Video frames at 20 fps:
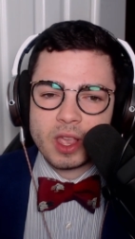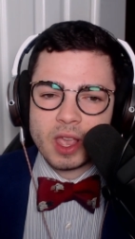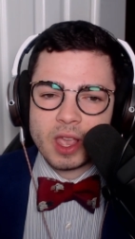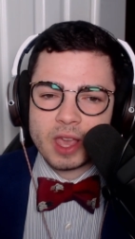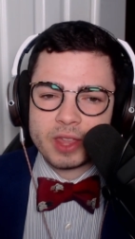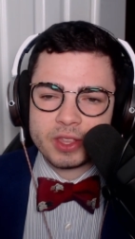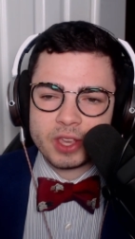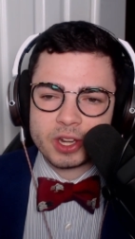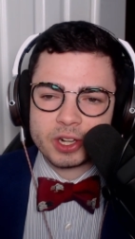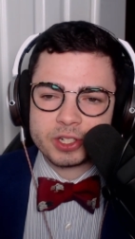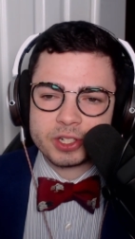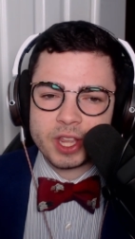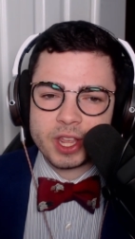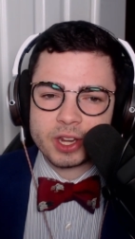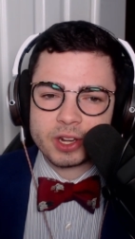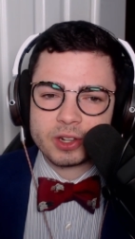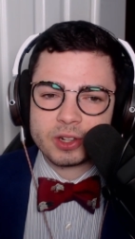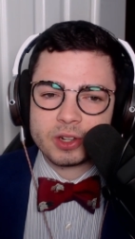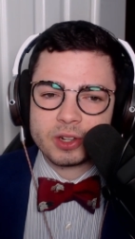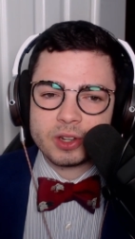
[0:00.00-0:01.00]
And the
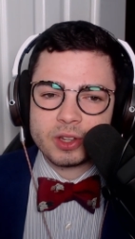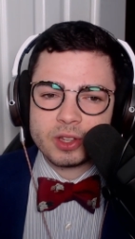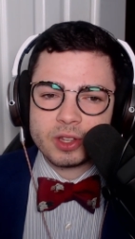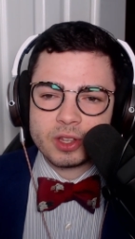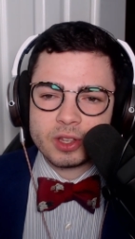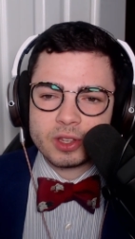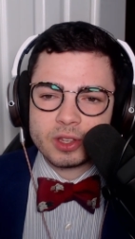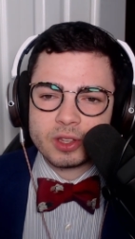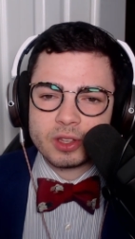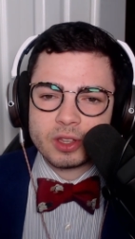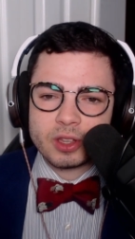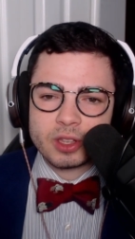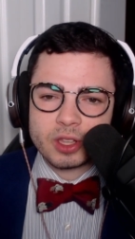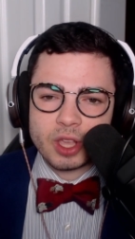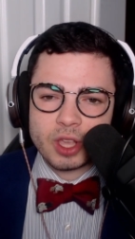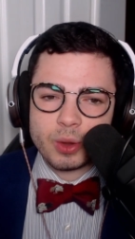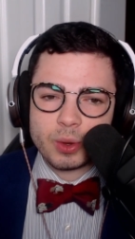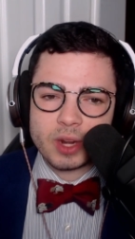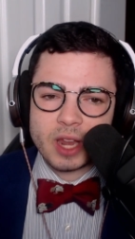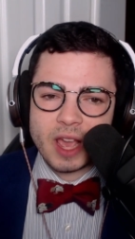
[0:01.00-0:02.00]
Undertaker
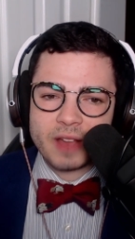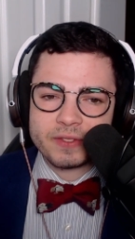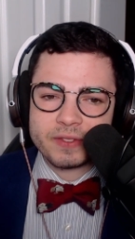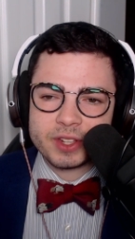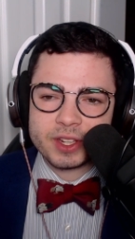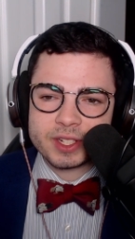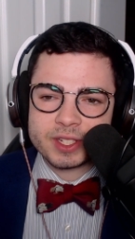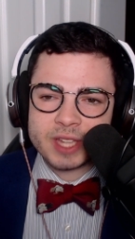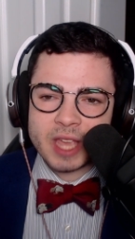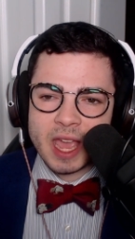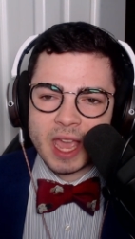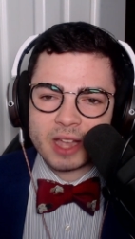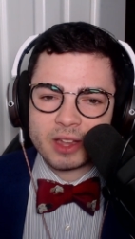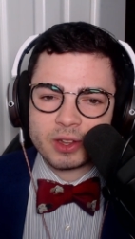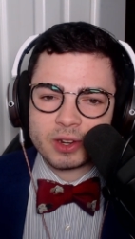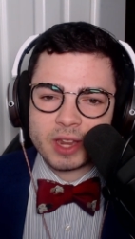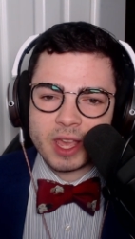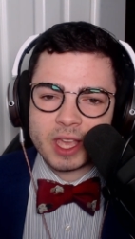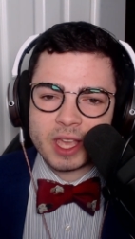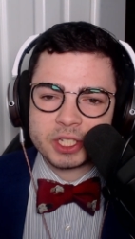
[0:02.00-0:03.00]
going after the attack
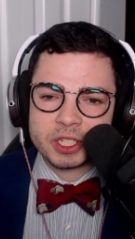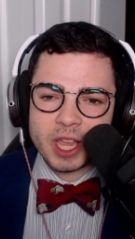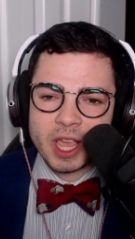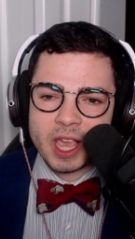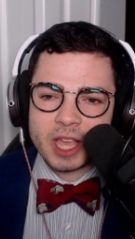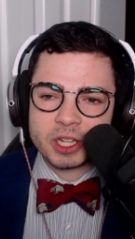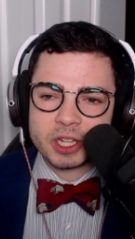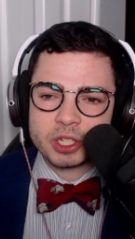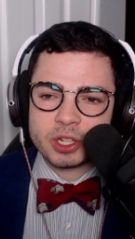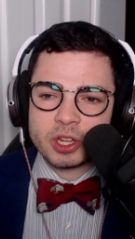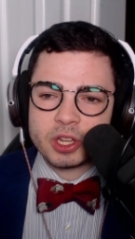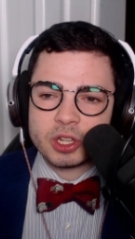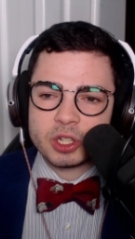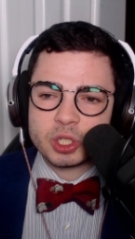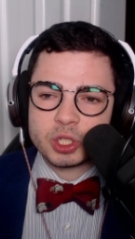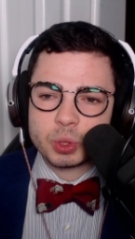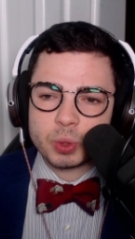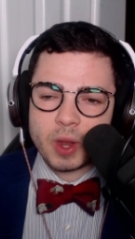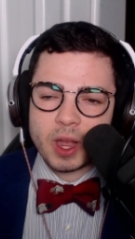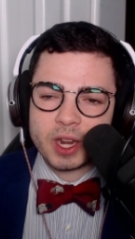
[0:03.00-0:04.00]
on Edge. Edge
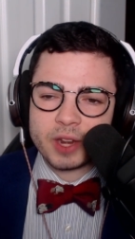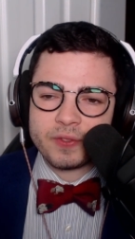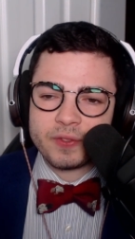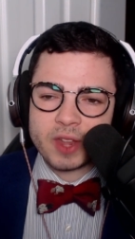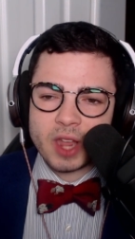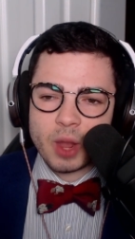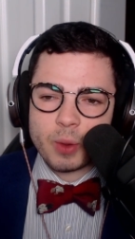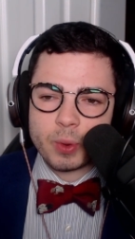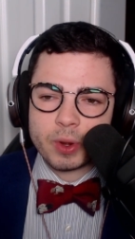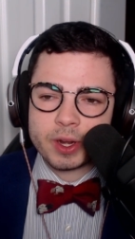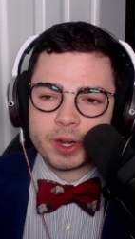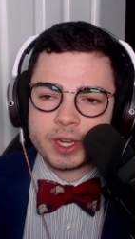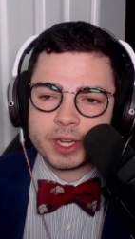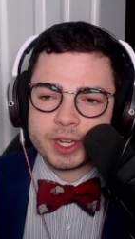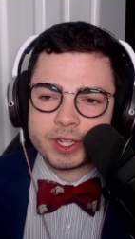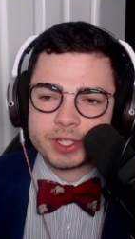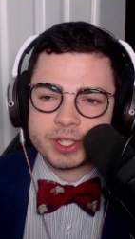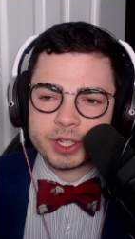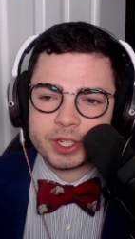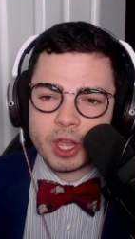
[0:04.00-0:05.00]
trying to figure out where he
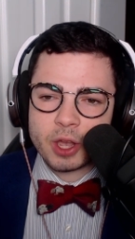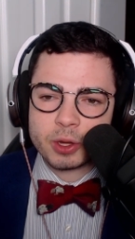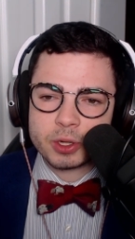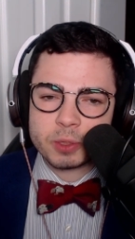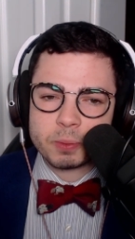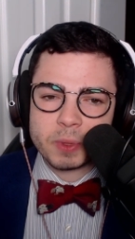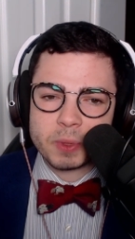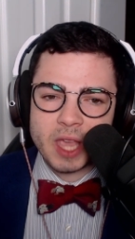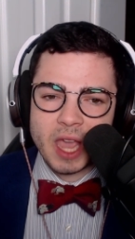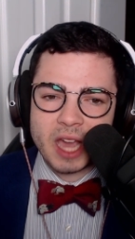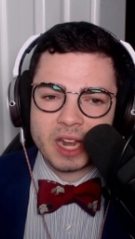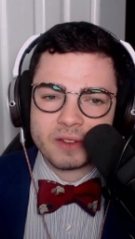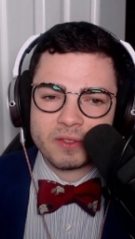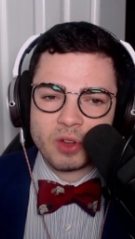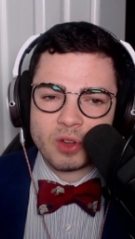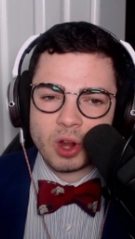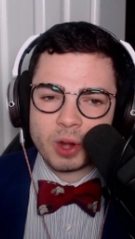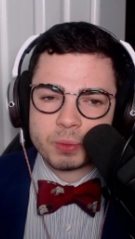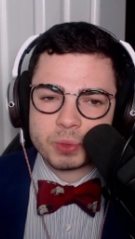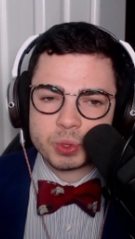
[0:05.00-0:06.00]
needs to go to be out of
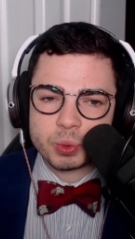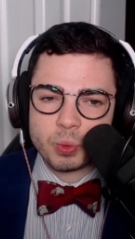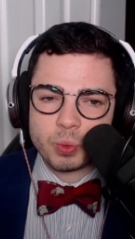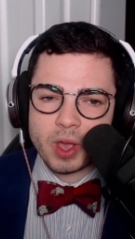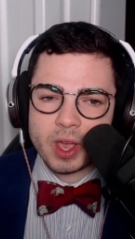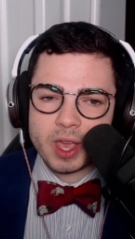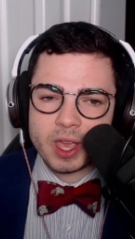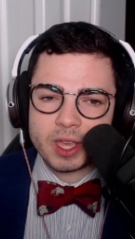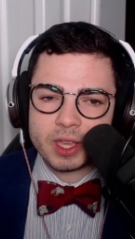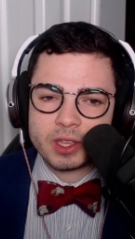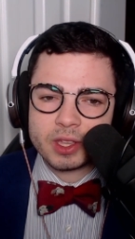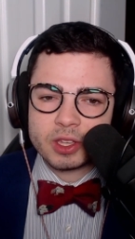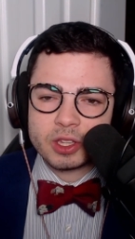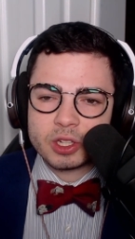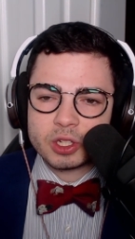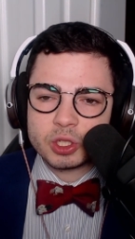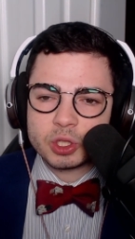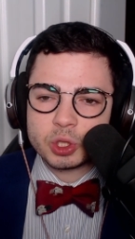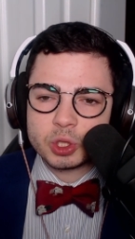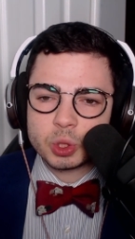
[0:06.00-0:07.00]
harm's way.
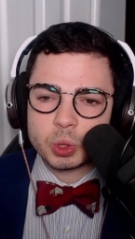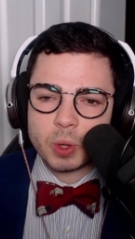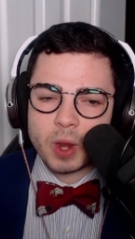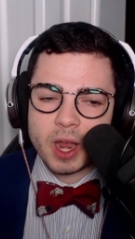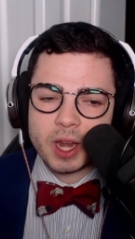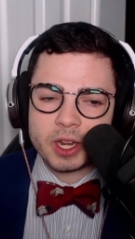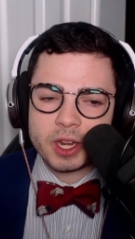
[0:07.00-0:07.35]
Trying to